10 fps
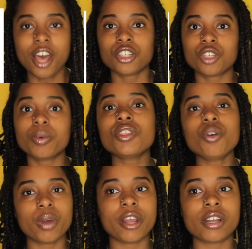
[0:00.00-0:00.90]
So with
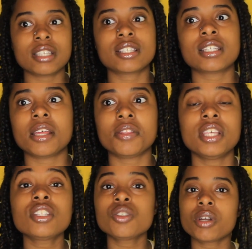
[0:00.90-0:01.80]
awareness,
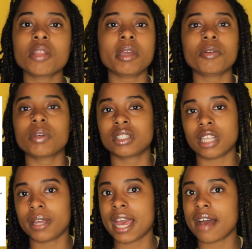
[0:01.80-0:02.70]
this is one of the main reasons
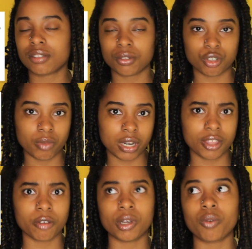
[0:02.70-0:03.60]
that we have social media.
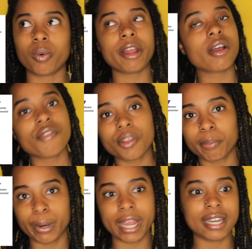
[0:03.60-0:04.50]
They'll be aware of the
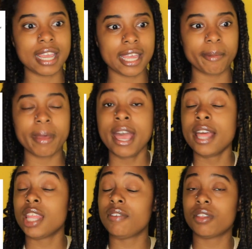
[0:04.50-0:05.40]
brand name,
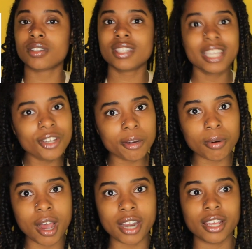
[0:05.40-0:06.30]
they've either seen your
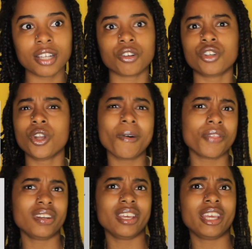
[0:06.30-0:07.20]
product or know of
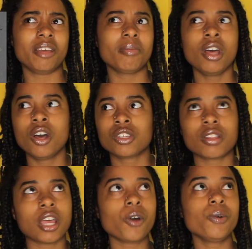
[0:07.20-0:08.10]
the name, so
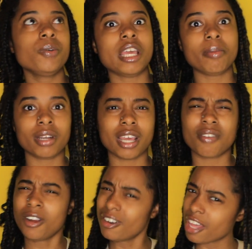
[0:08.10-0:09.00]
like, ooh, day by day, I've
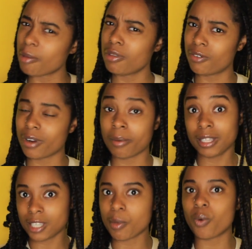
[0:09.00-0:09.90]
heard of that before, at
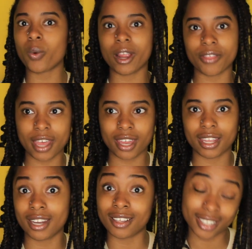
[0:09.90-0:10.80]
least I'm aware that
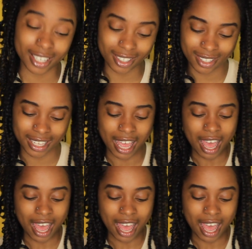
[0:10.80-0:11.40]
it exists.